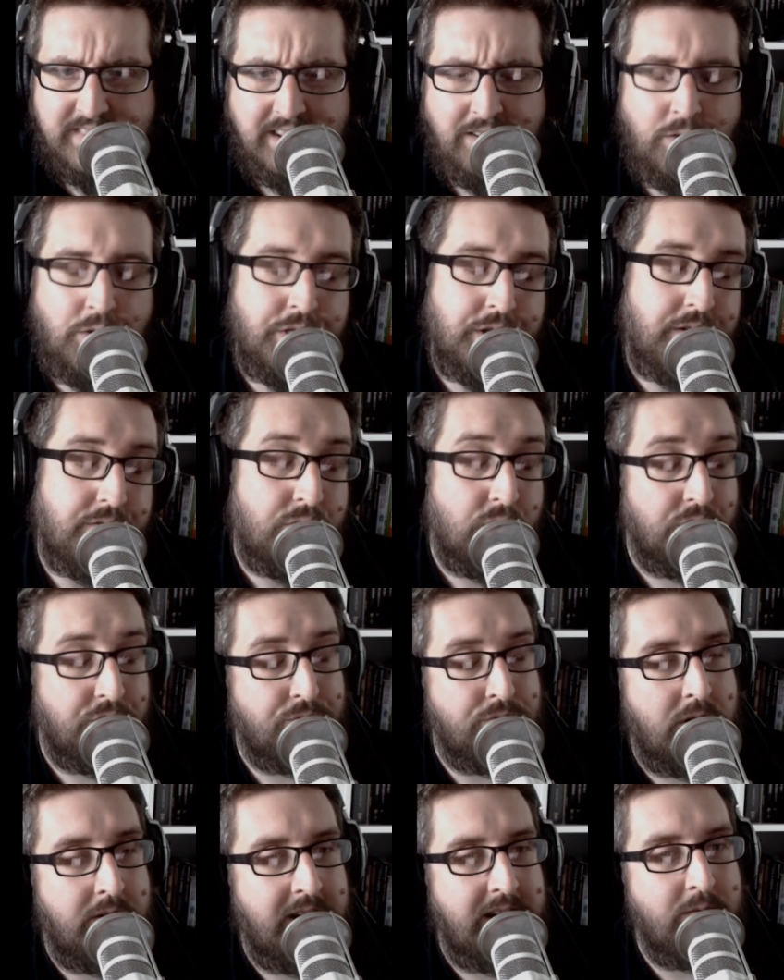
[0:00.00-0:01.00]
Although, of course,
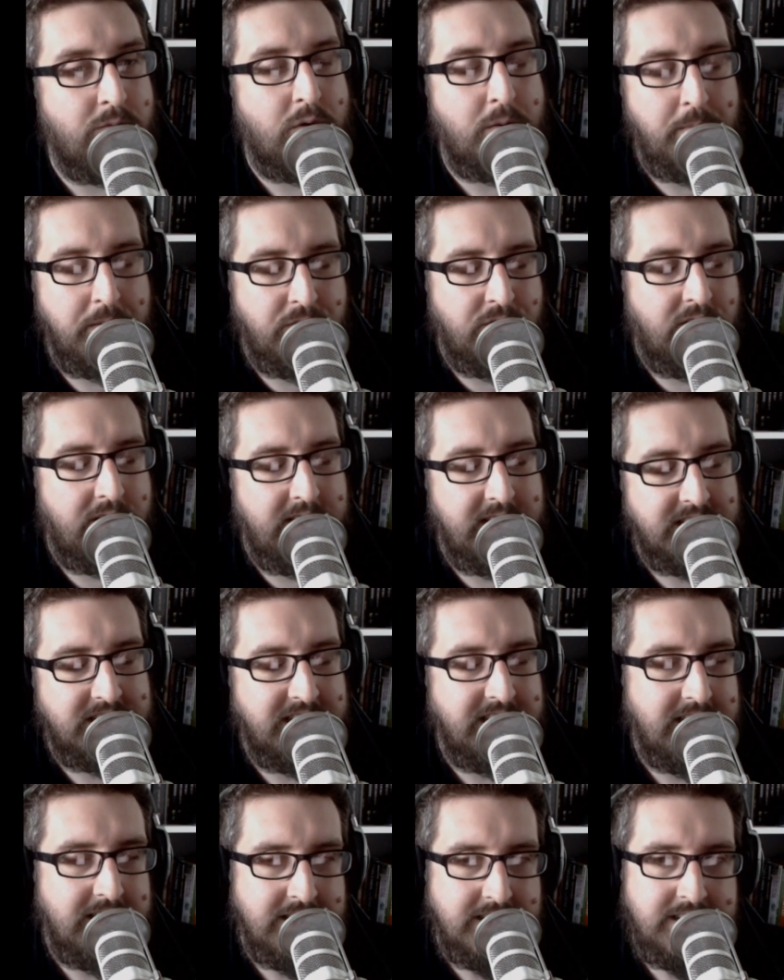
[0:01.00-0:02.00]
Rohan would be fine, actually,
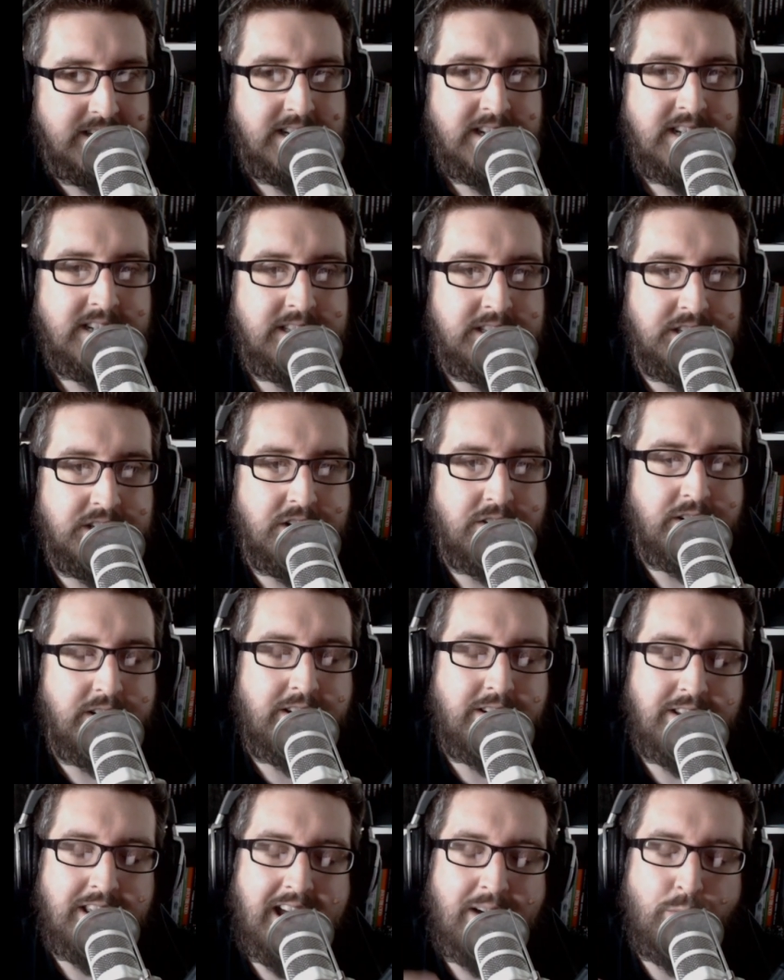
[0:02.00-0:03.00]
in this scenario,
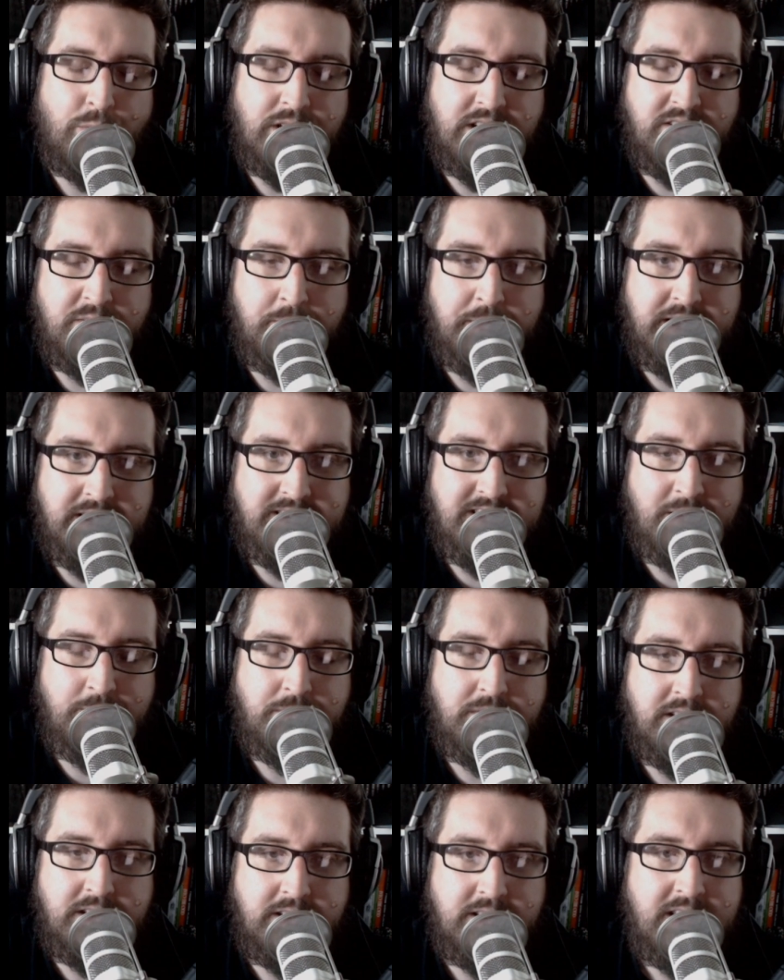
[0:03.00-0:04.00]
because it wouldn't have been
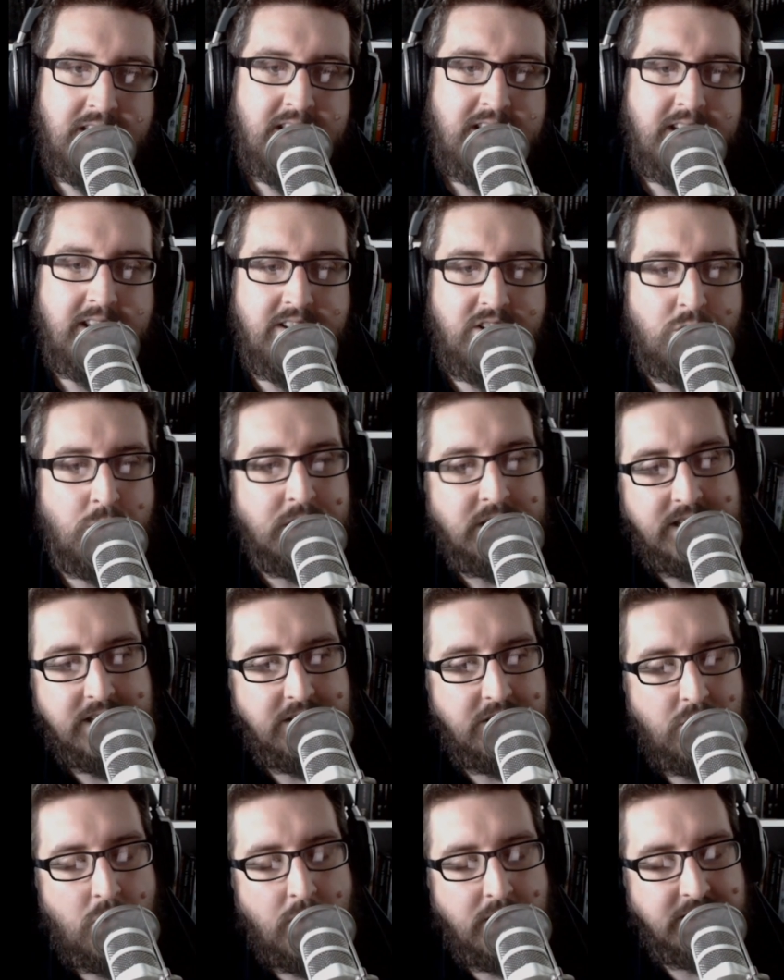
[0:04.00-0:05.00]
tempted and
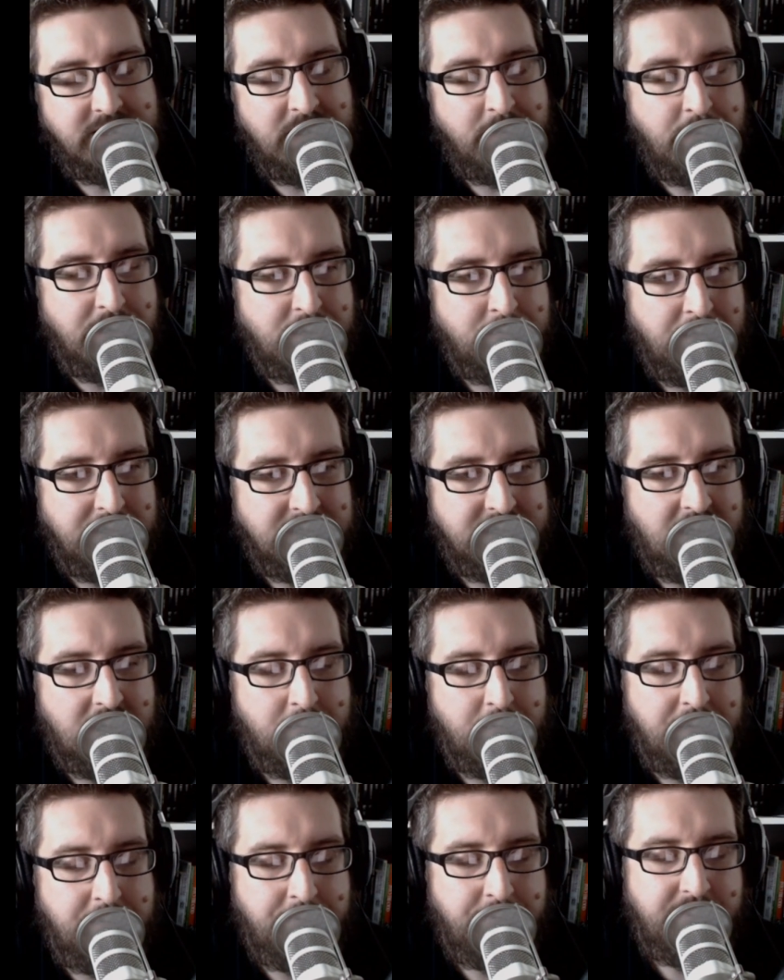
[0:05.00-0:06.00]
twisted quite so much by
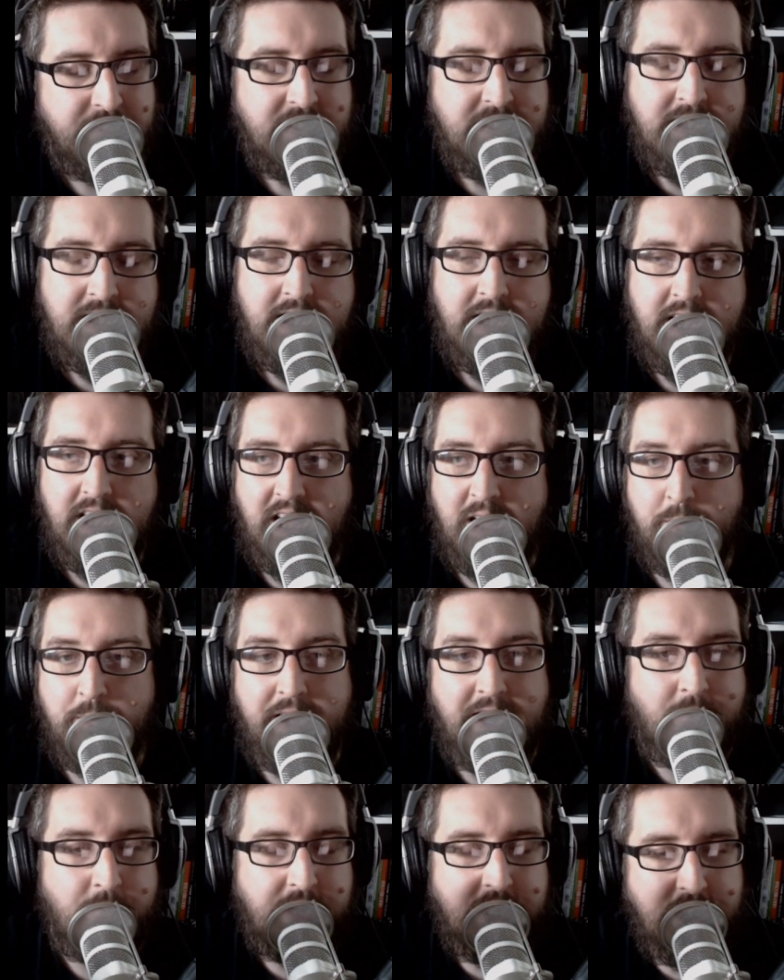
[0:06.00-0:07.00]
Saruman. But
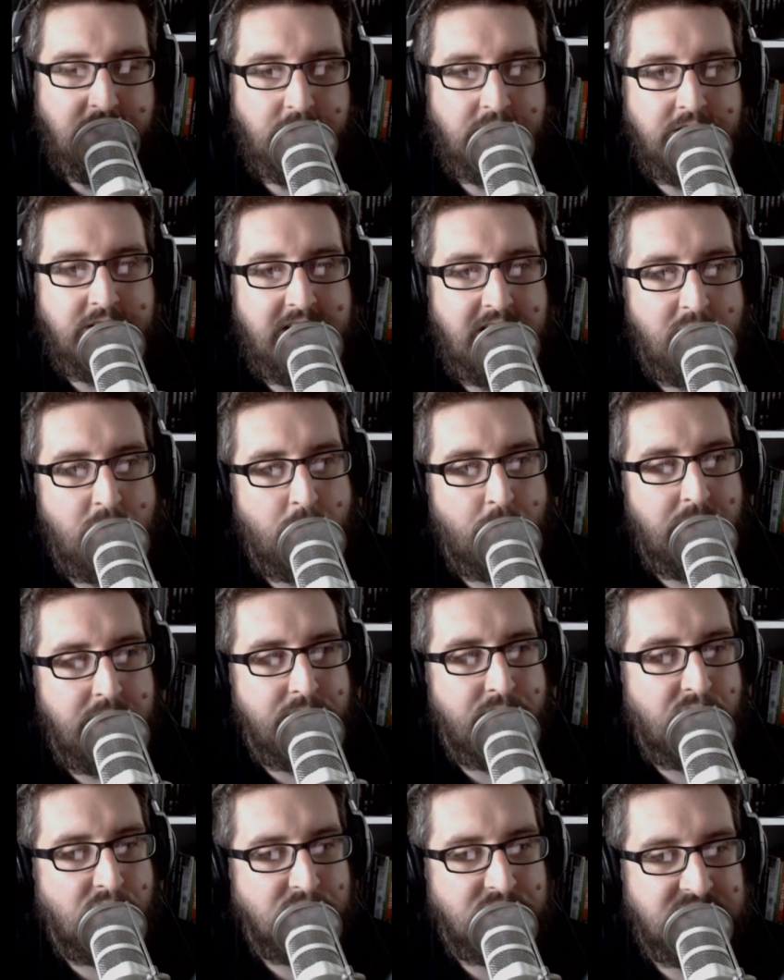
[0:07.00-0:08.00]
anyway, you go down and
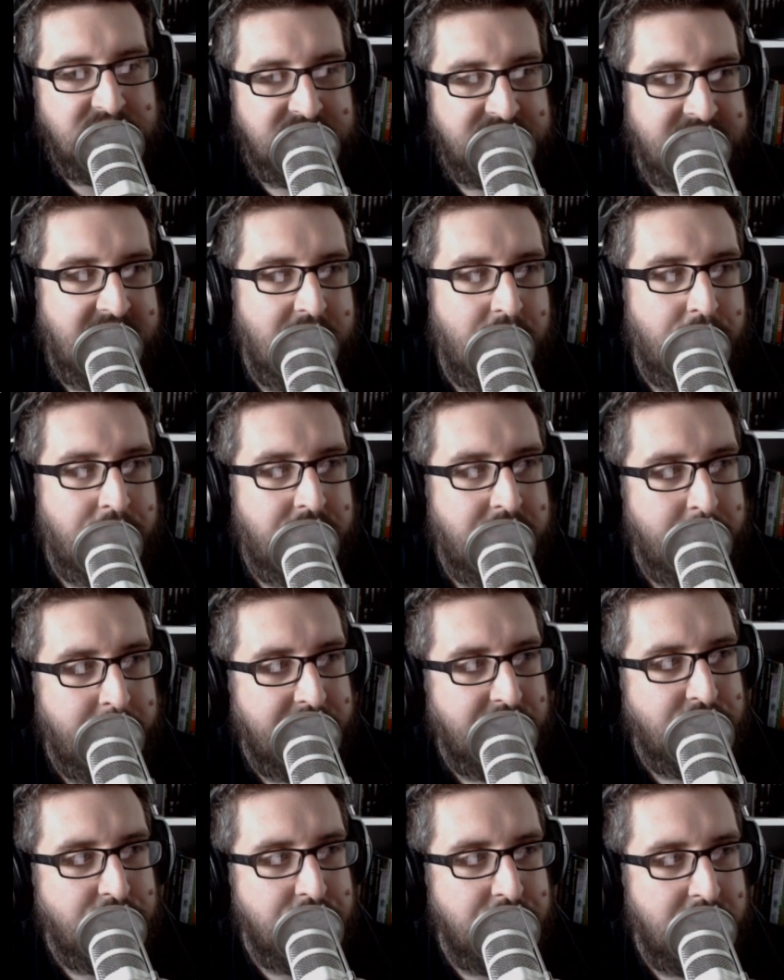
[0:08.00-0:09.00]
reinforce the south and make
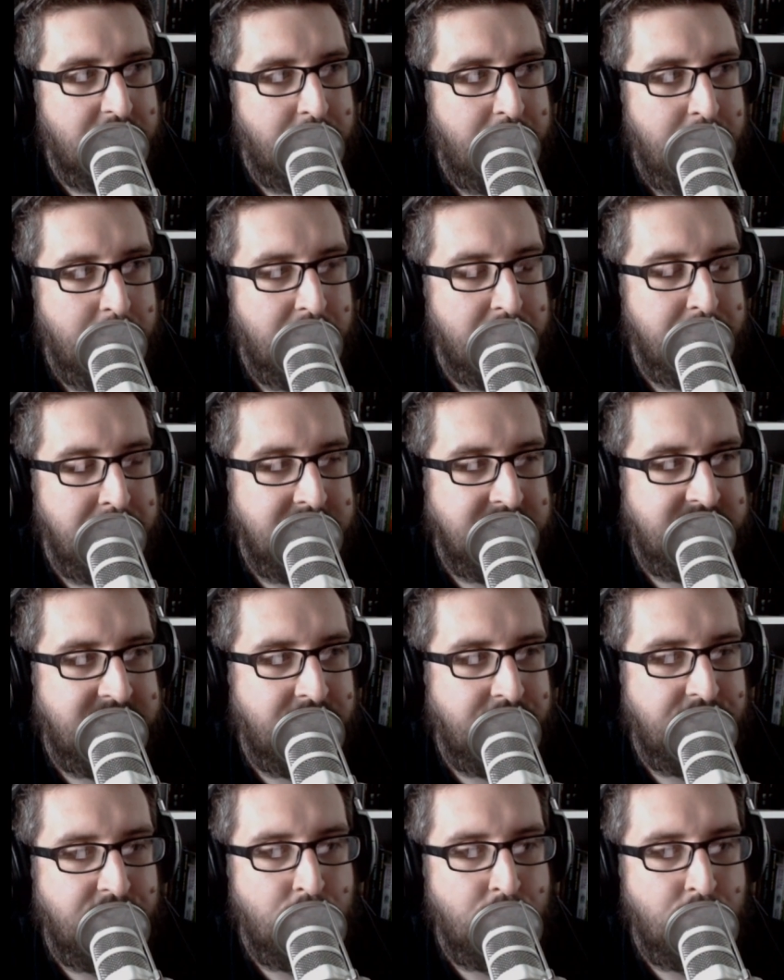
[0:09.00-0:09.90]
sure that the people of Minas Tirith are